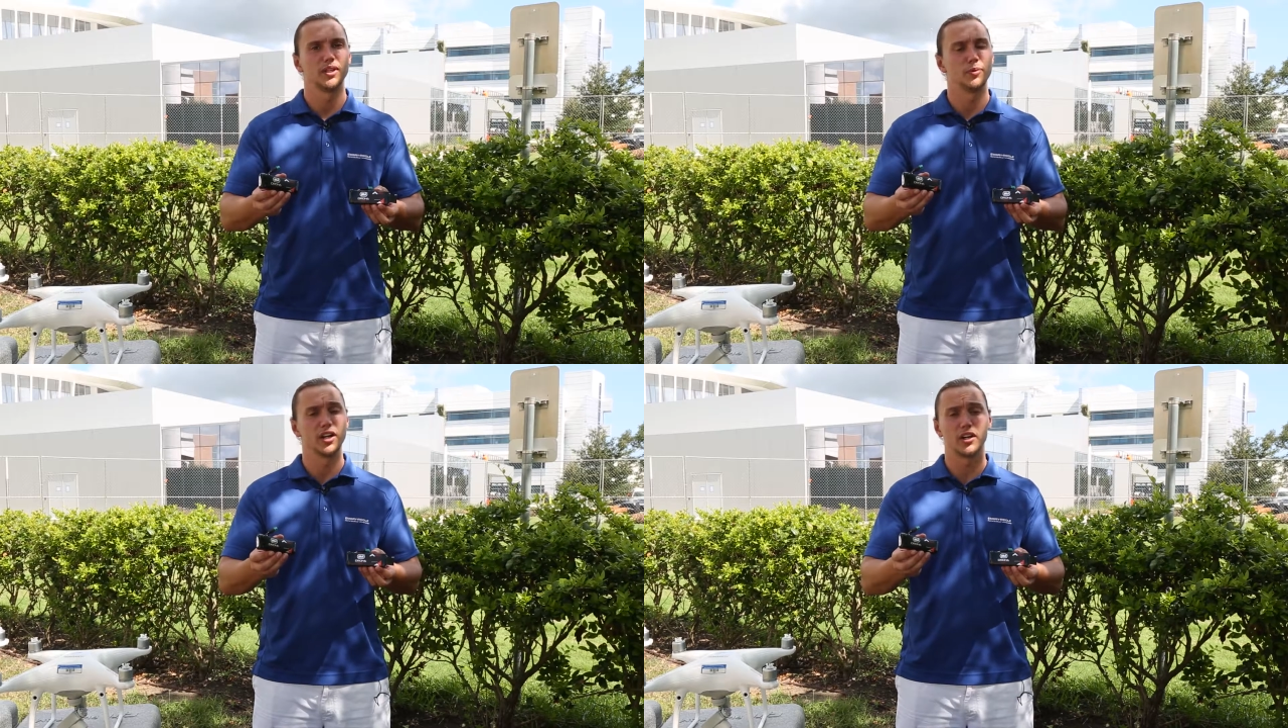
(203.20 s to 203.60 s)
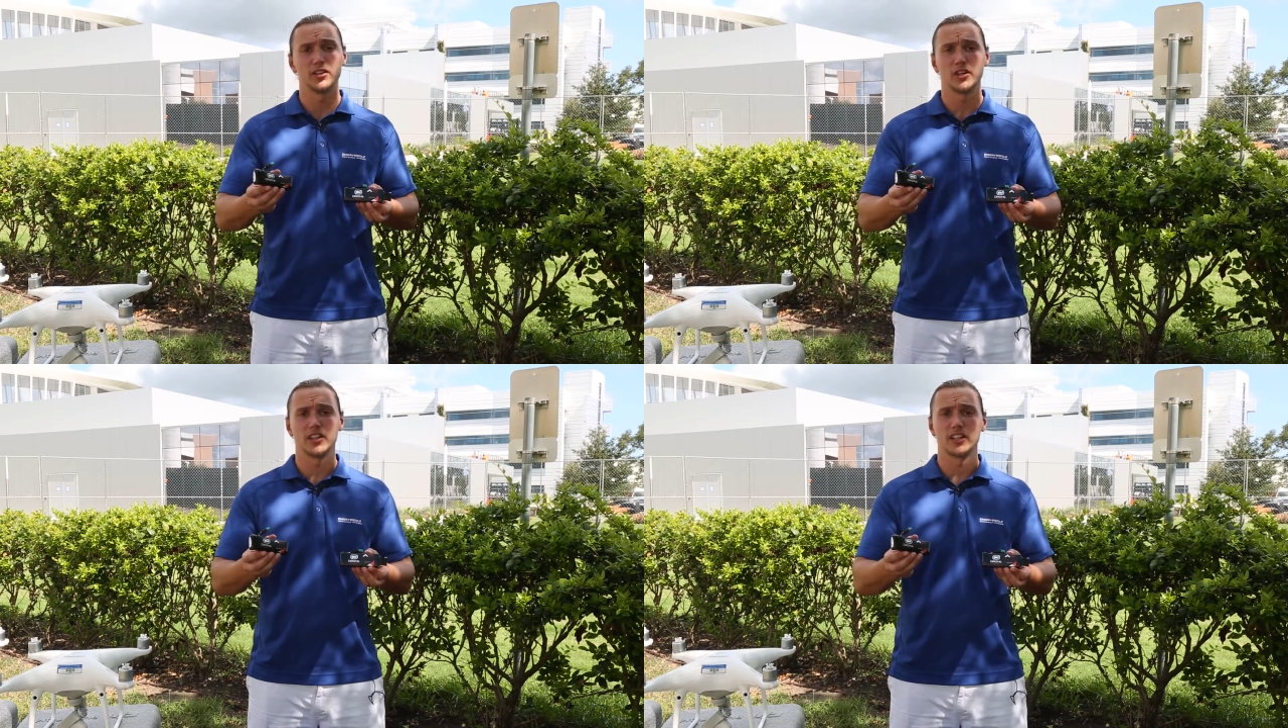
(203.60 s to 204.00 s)
And we all
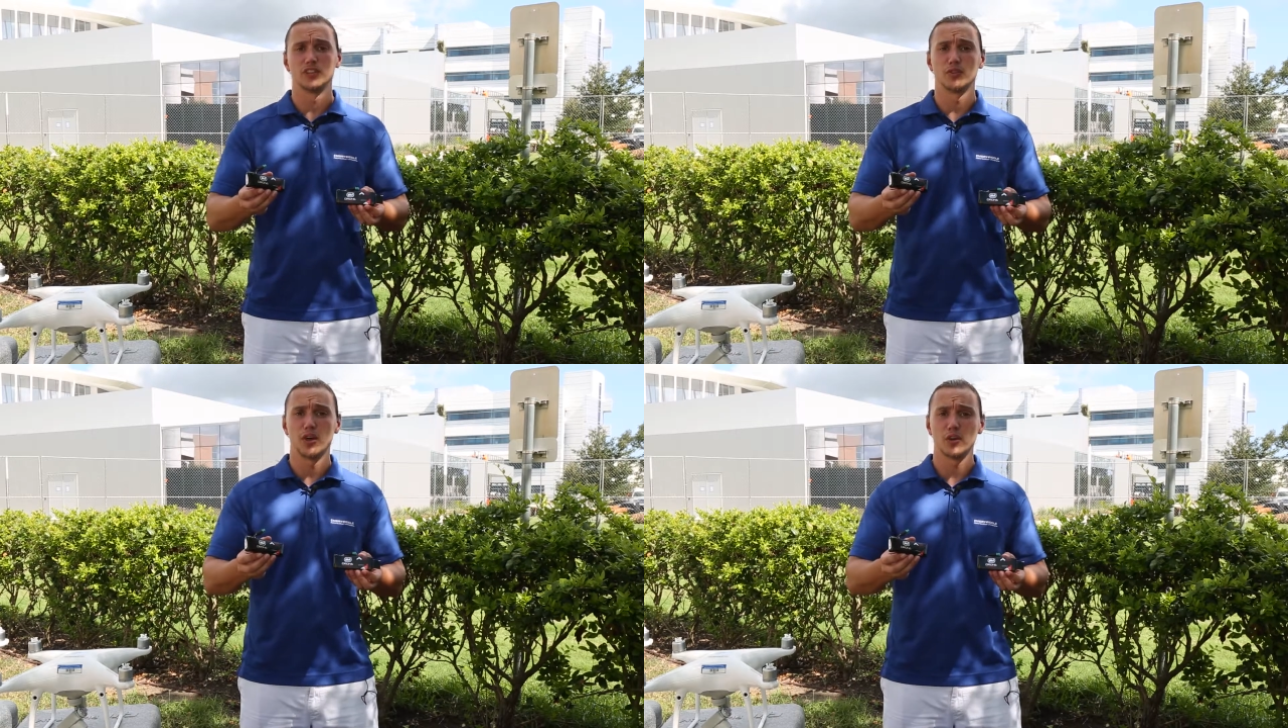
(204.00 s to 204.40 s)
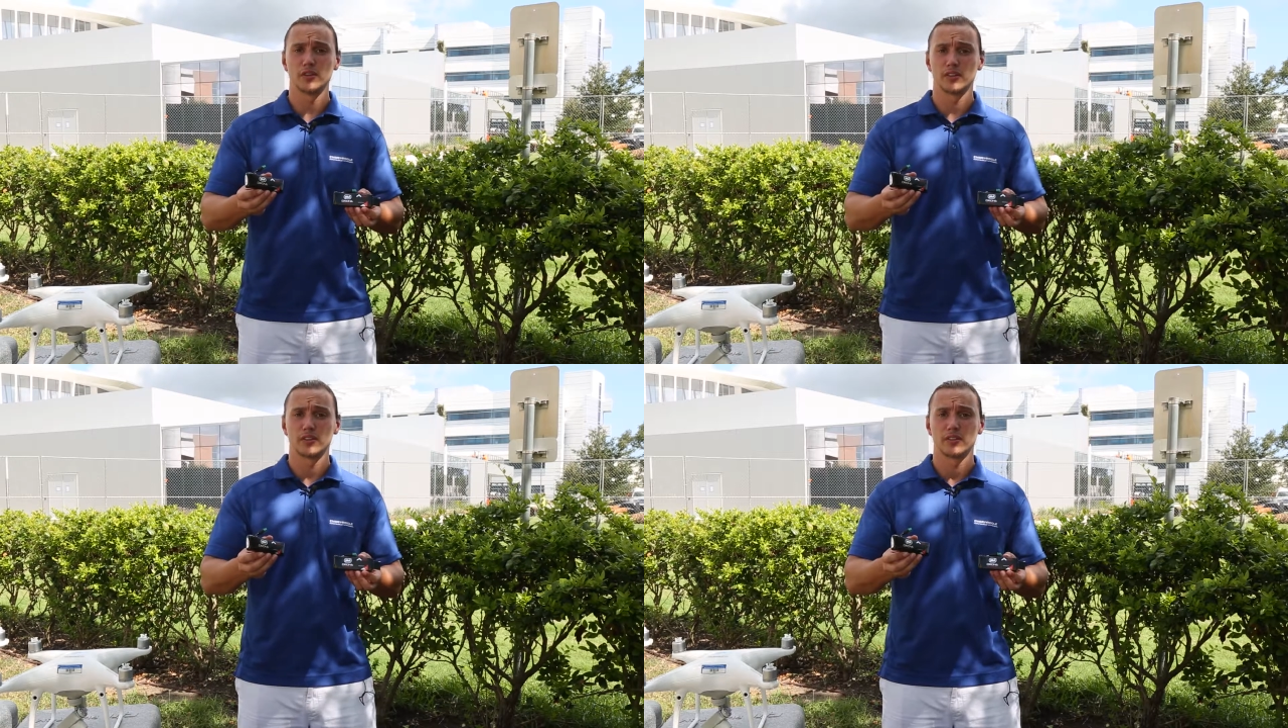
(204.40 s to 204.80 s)
know that a
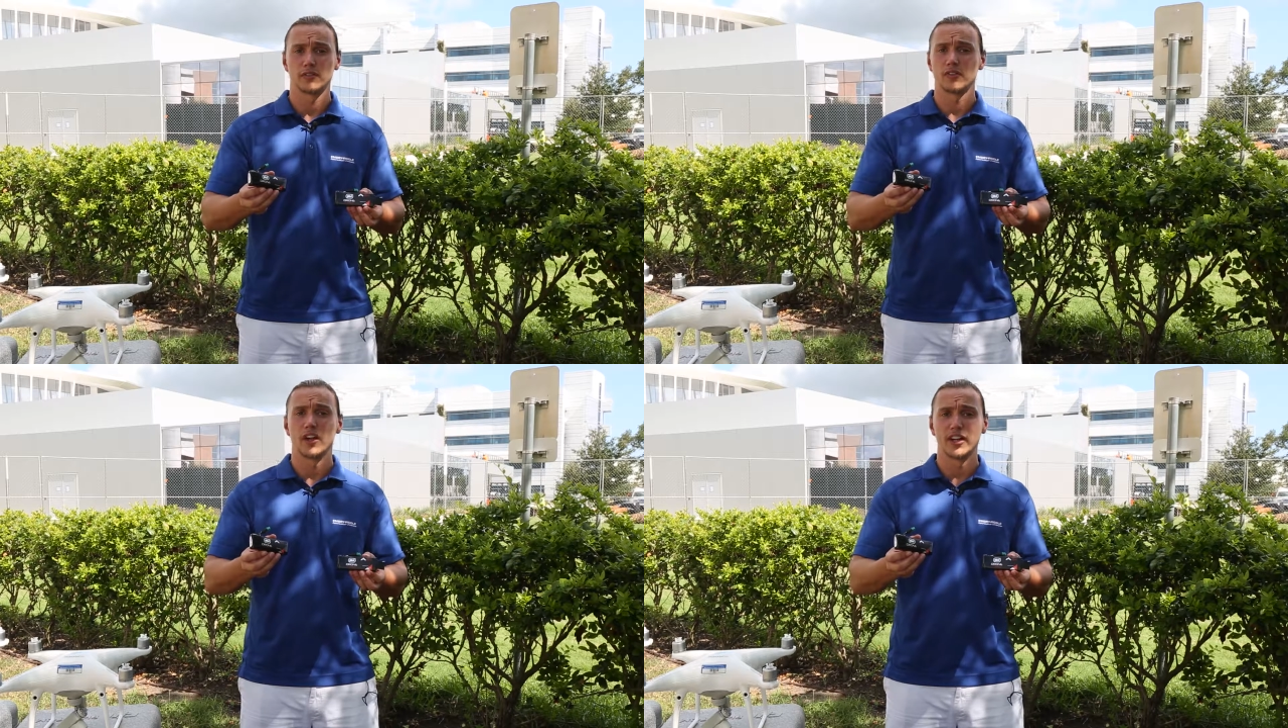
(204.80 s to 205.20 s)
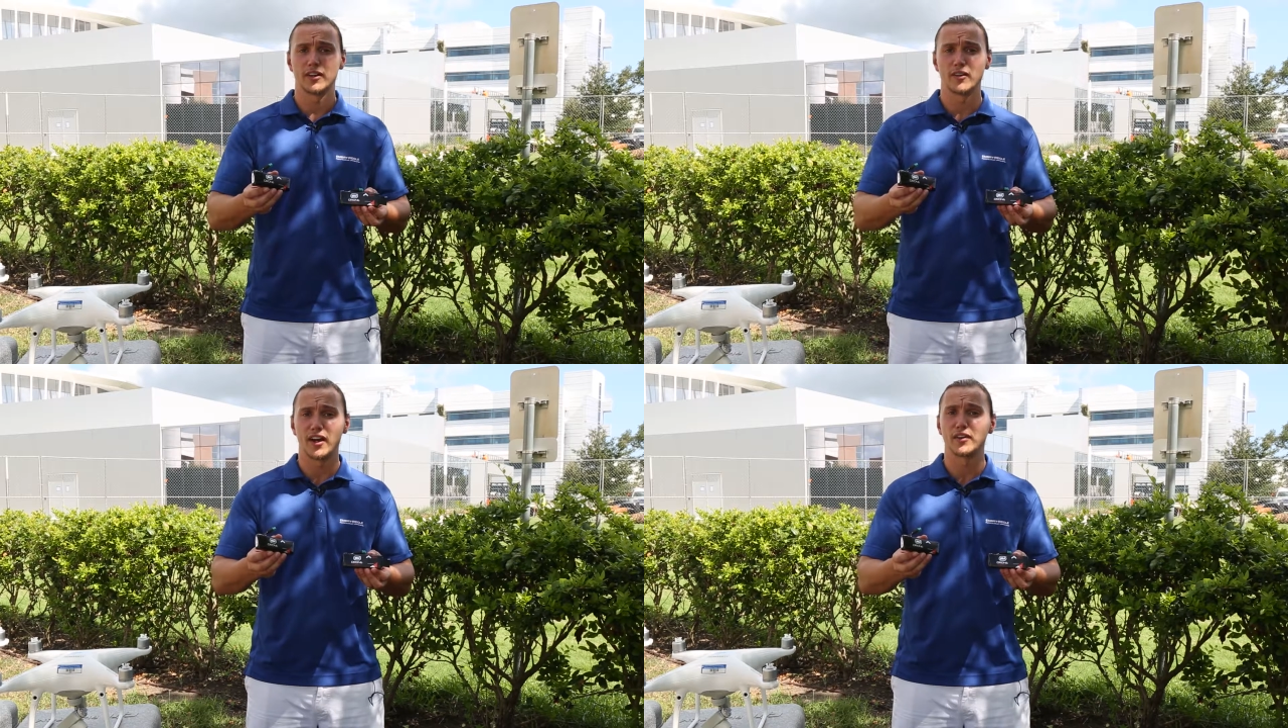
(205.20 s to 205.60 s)
drone flying
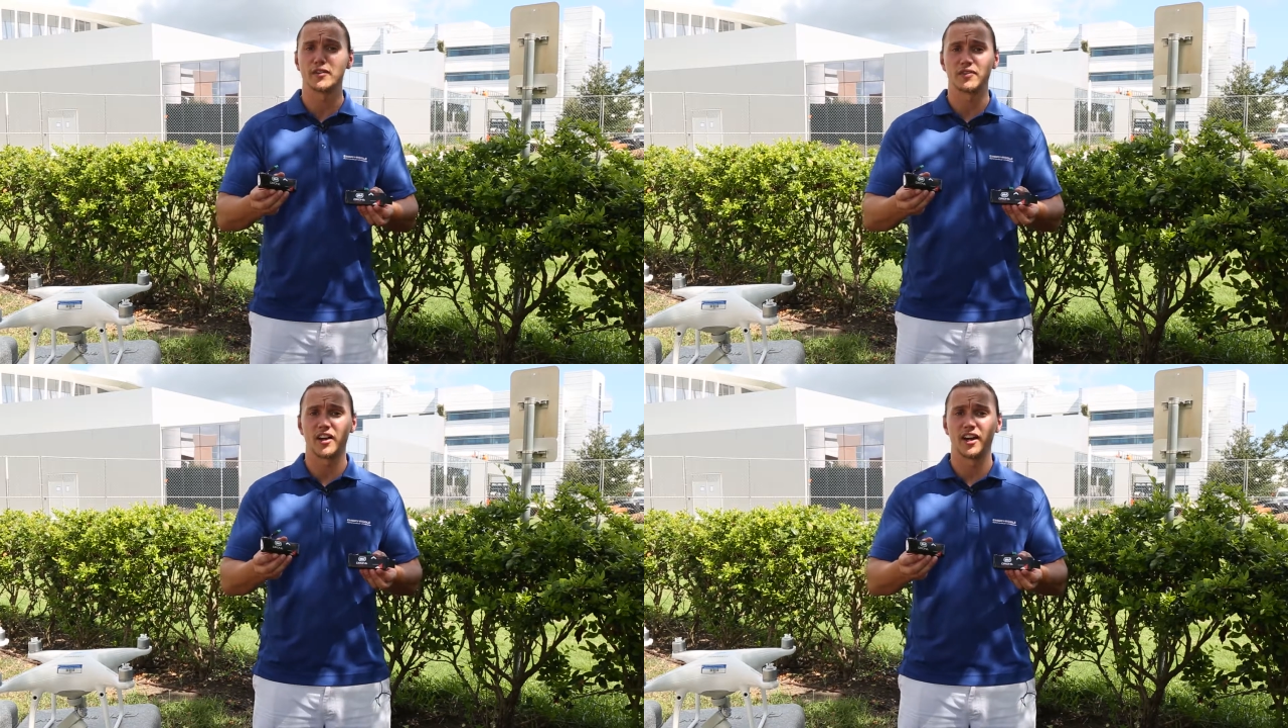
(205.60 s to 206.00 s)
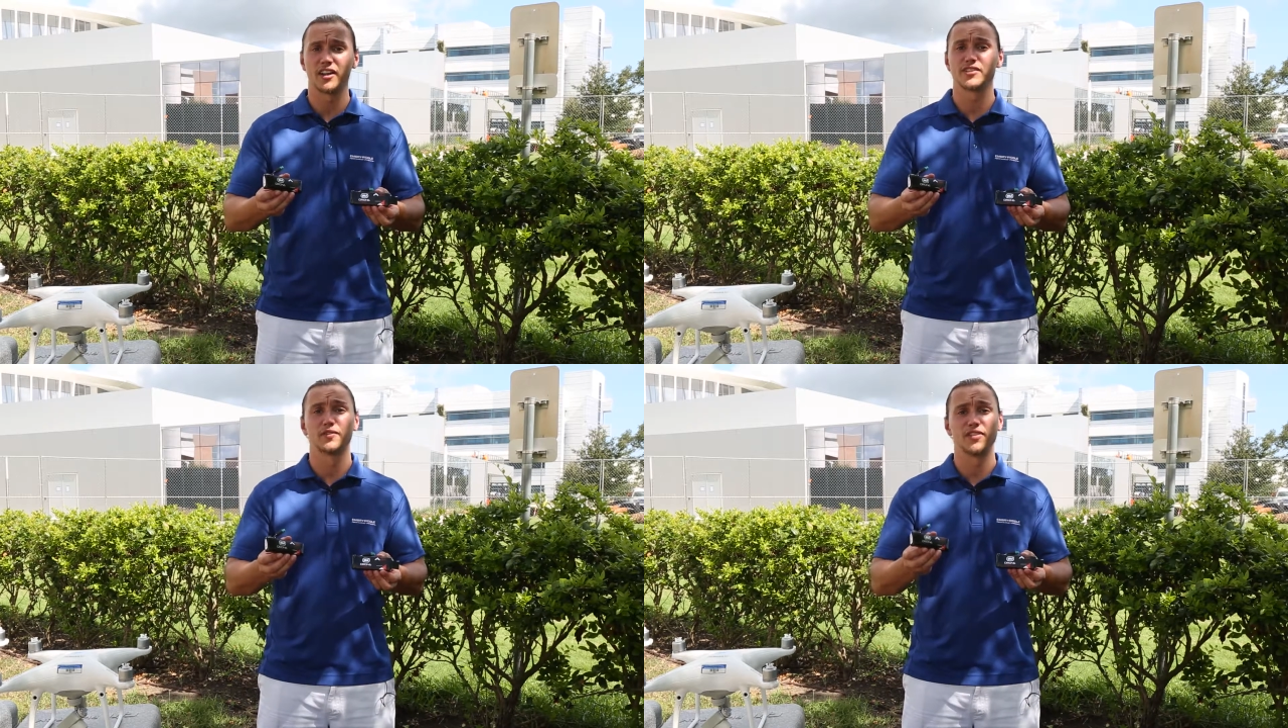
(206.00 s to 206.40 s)
around on fire
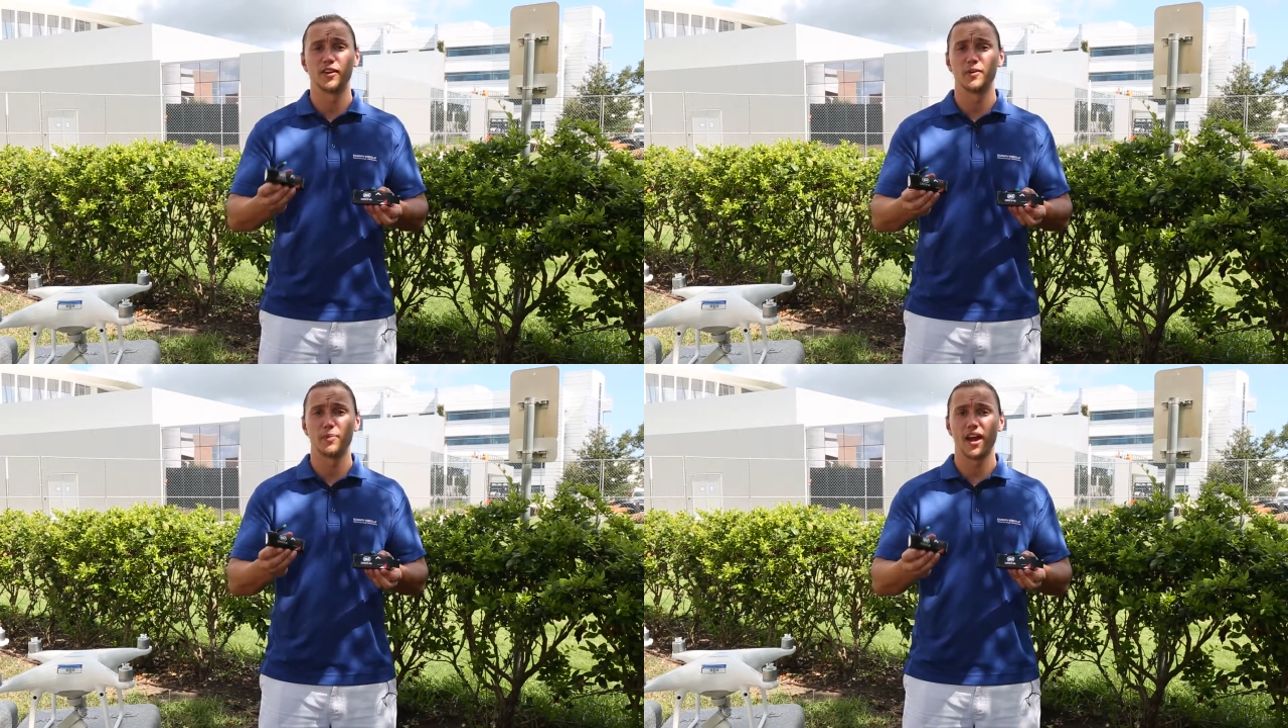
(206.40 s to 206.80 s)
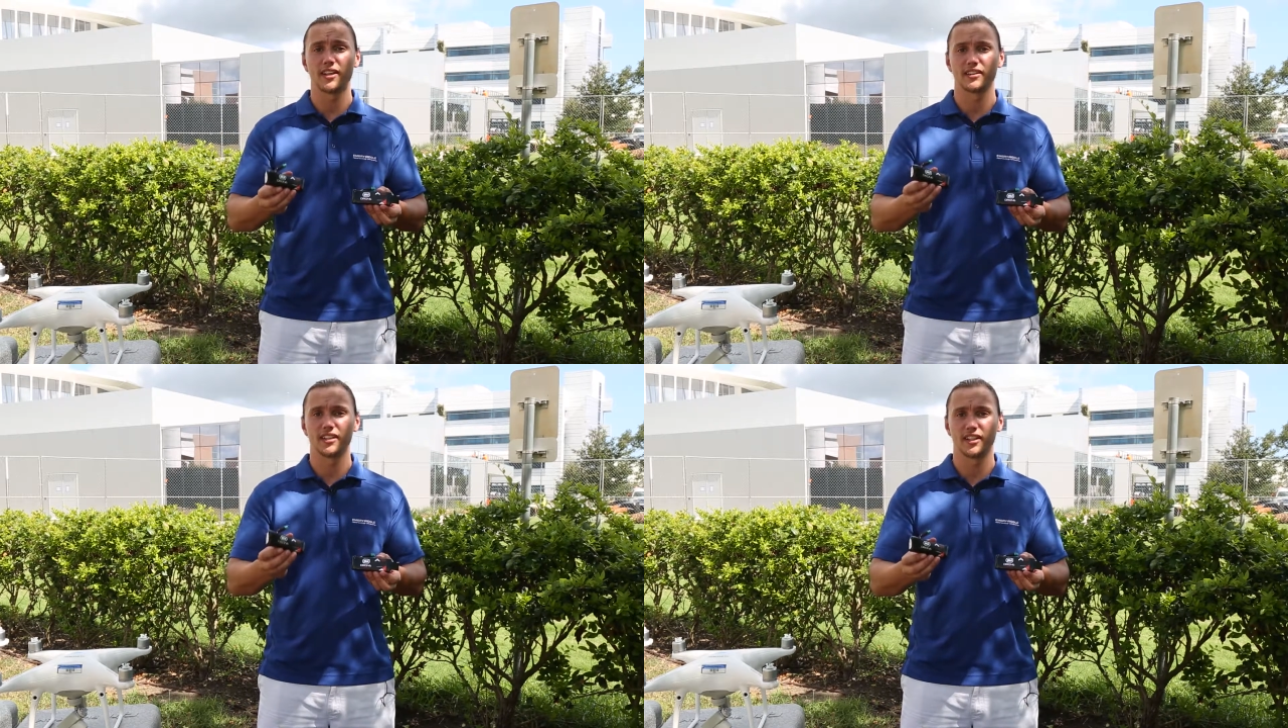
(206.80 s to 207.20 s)
is a very
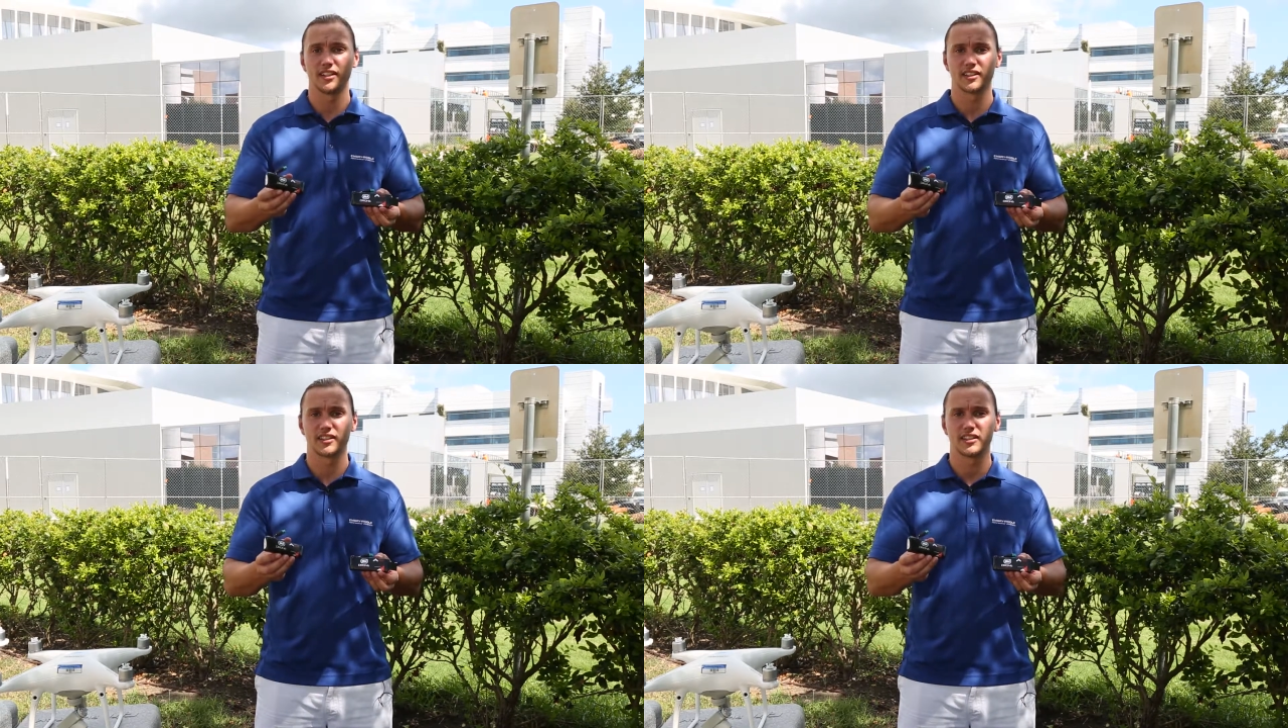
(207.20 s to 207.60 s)
bad thing.